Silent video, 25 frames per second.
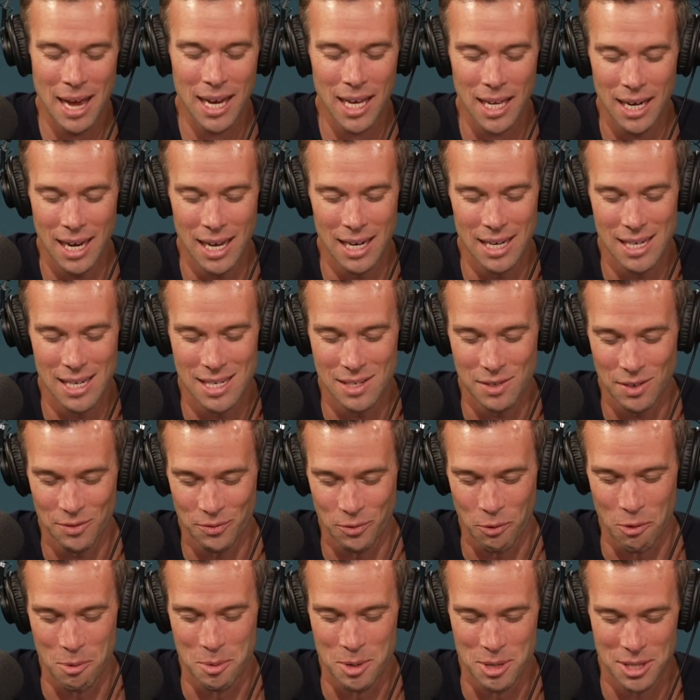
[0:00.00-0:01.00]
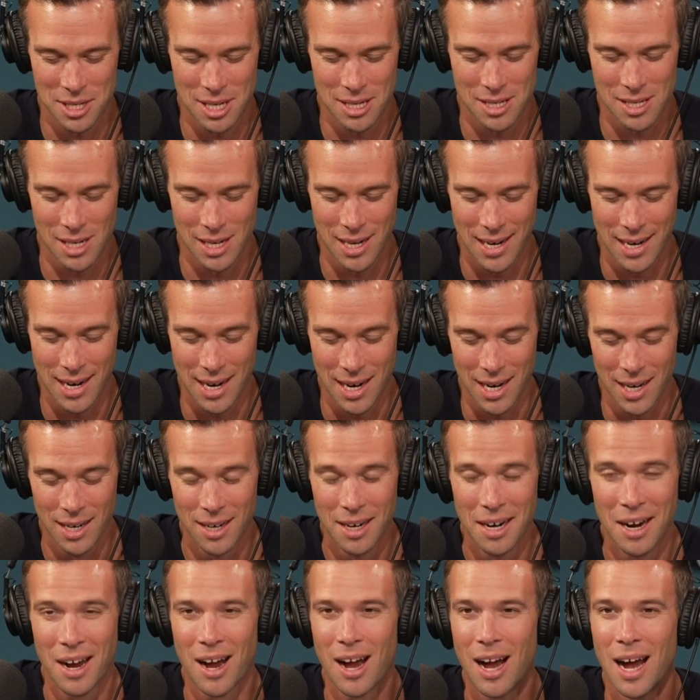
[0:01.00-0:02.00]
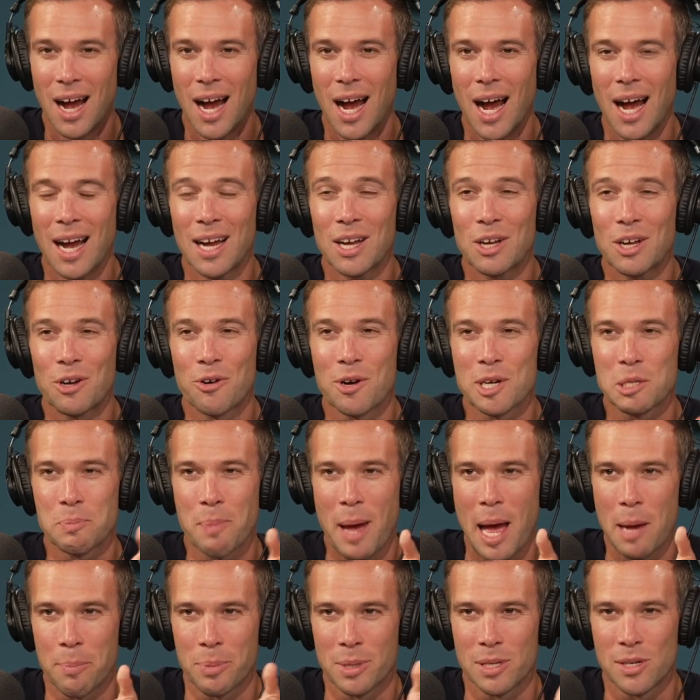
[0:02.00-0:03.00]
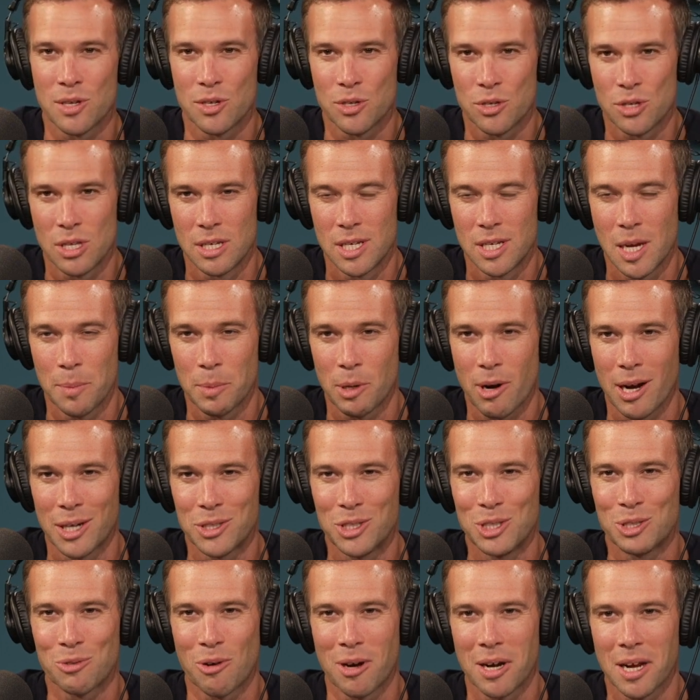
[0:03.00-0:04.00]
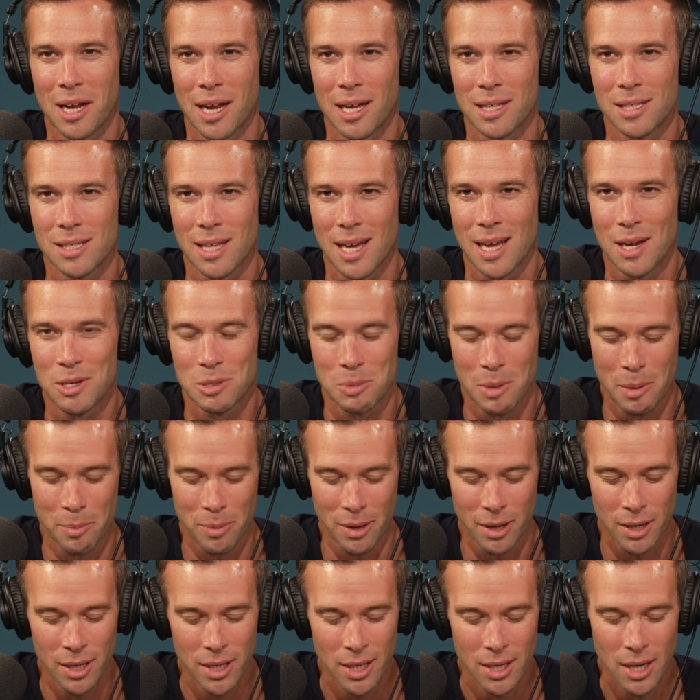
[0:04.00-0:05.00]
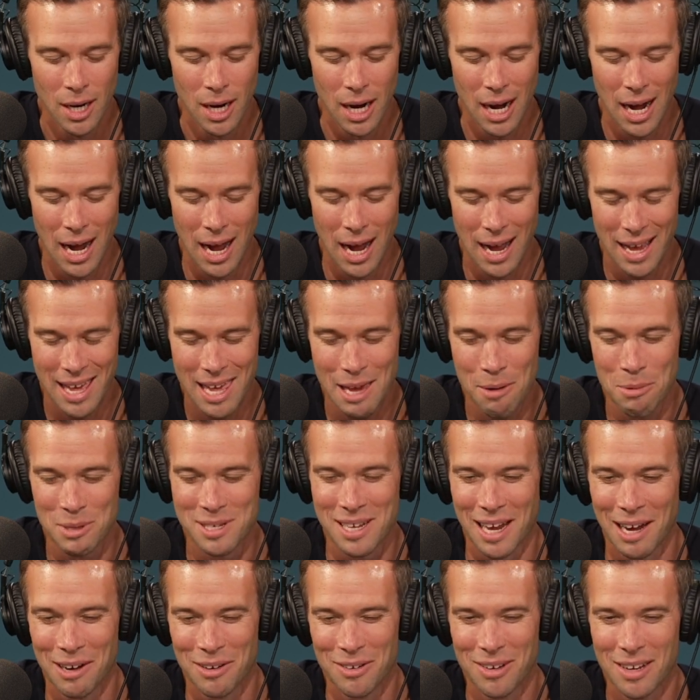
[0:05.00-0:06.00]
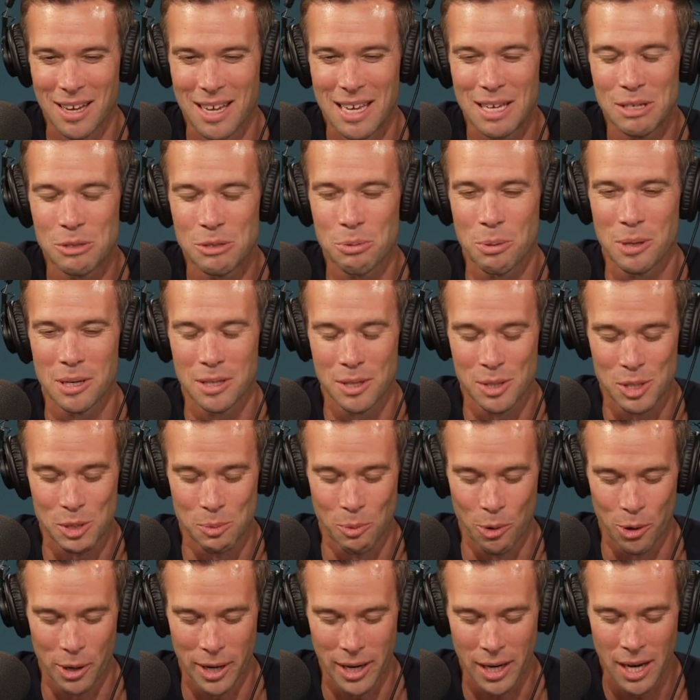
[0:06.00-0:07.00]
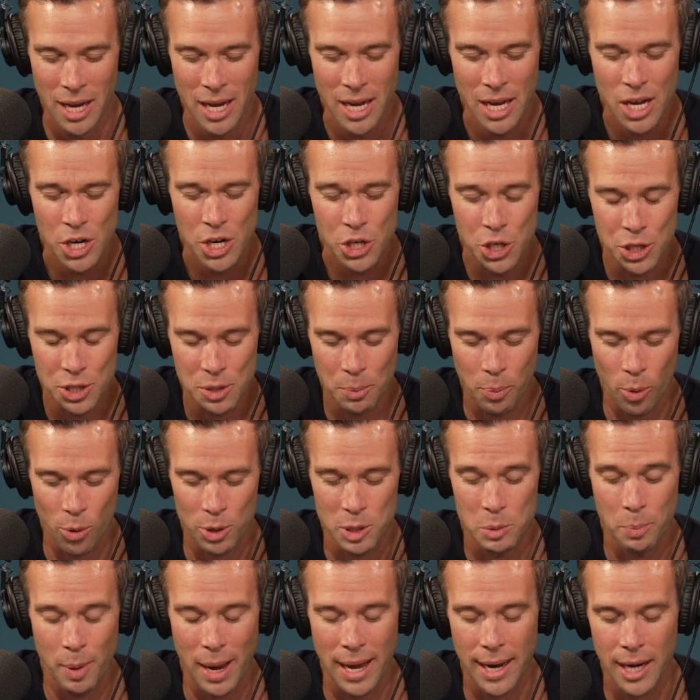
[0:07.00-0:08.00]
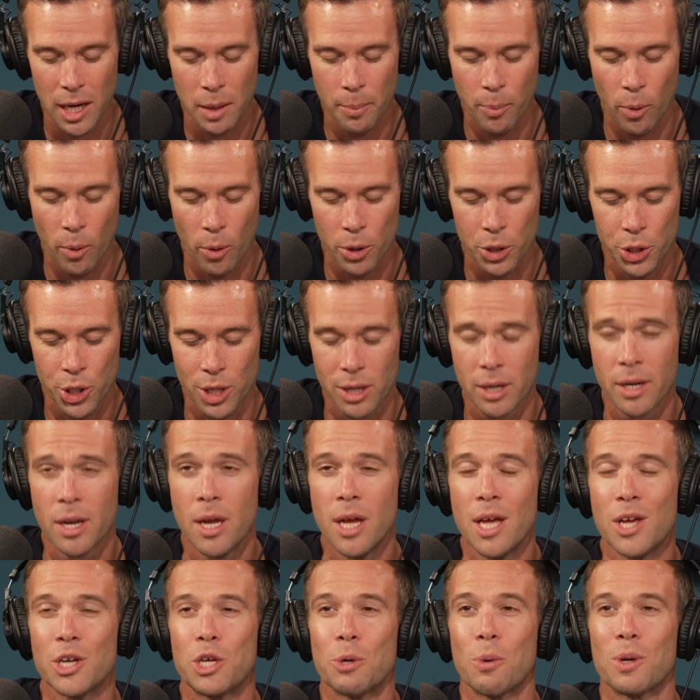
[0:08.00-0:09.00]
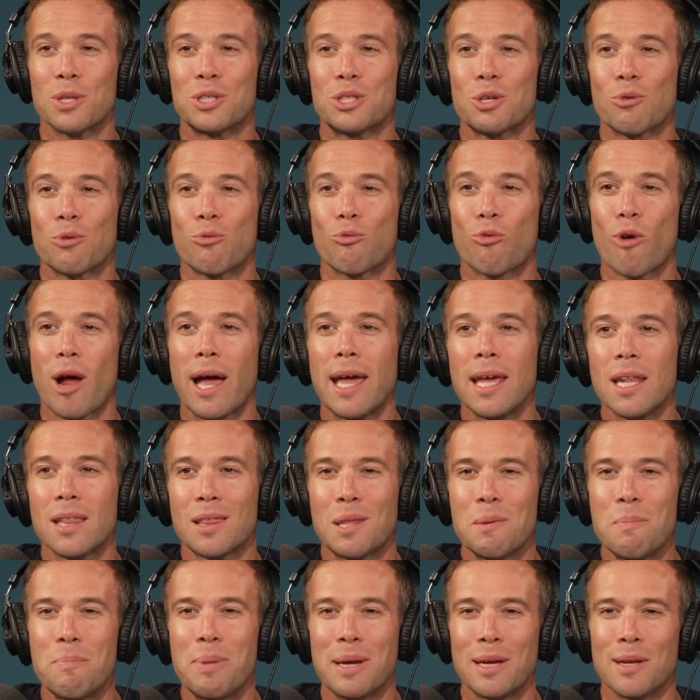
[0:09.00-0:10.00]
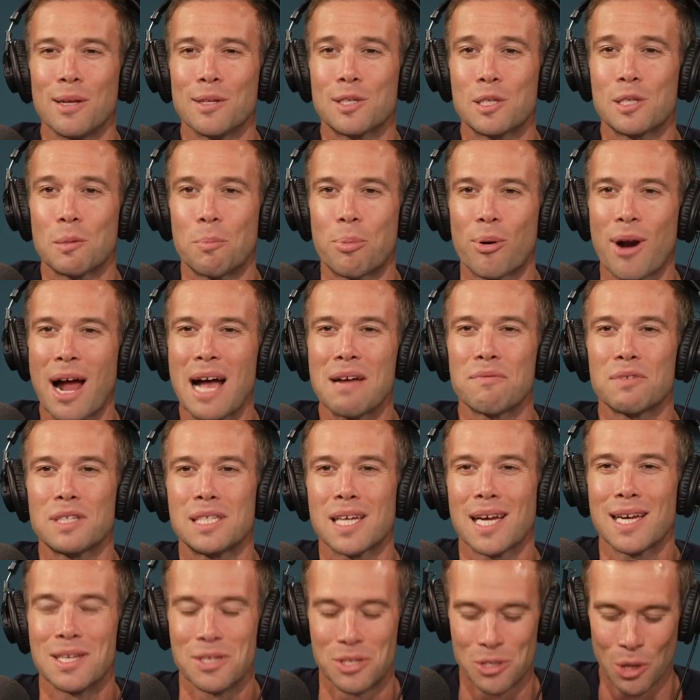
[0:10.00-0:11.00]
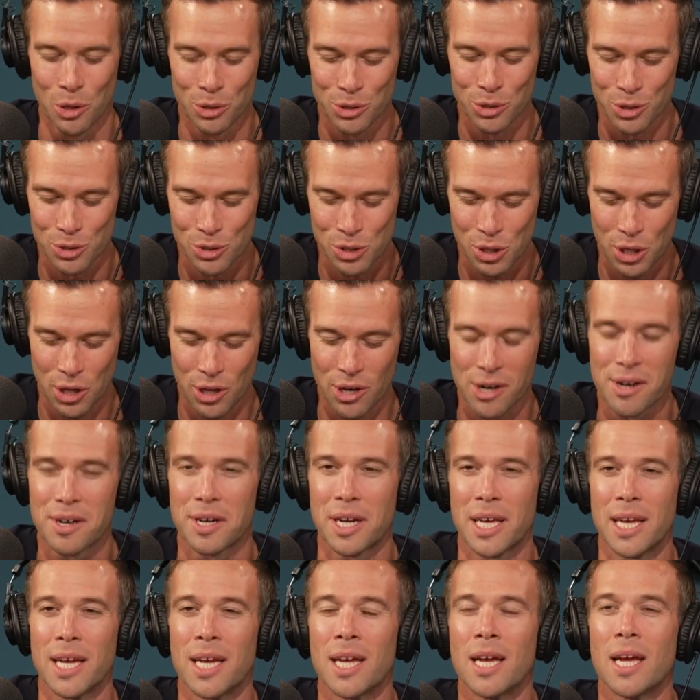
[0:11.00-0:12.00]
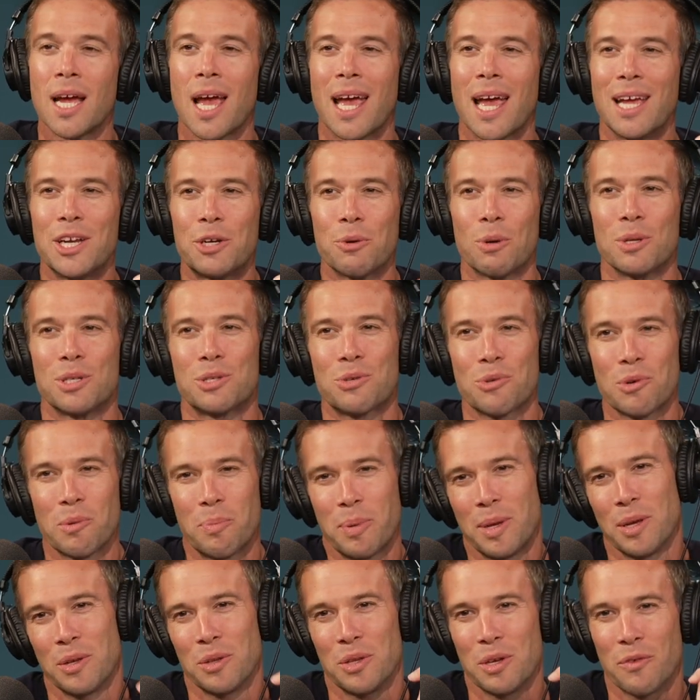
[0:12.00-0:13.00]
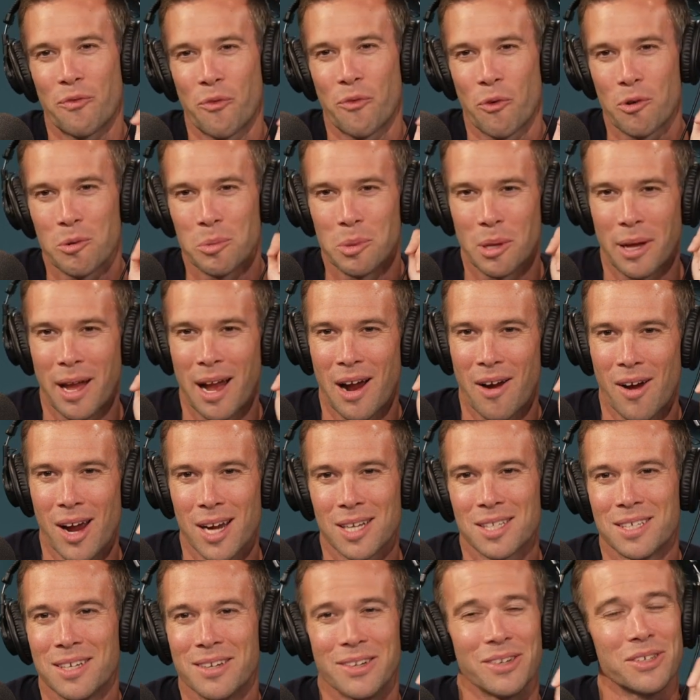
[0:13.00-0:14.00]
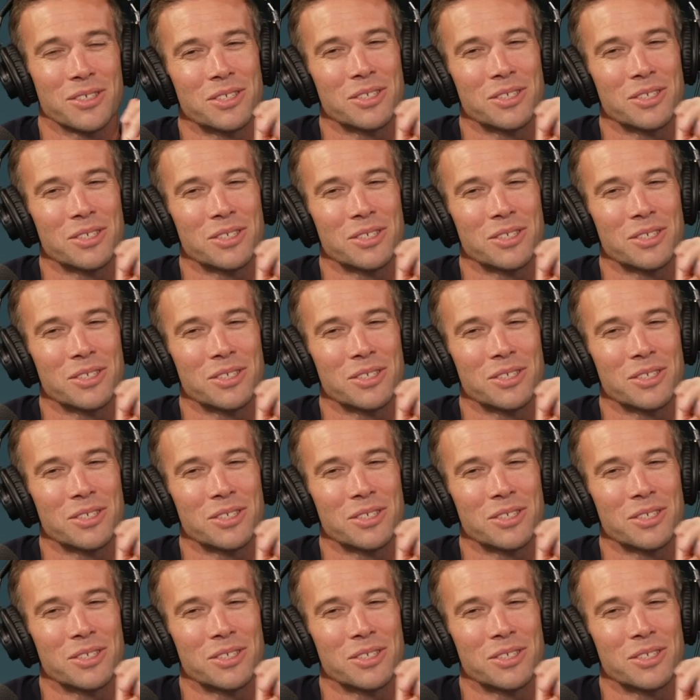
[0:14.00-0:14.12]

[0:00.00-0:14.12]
McEnany's former assistant here, Chris Pappas, is the Democrat she's running against, the House member. He tweeted this morning, she supports banning abortion, she wants to write the bill to privatize Social Security, and she wants to repeal the Affordable Care Act, too.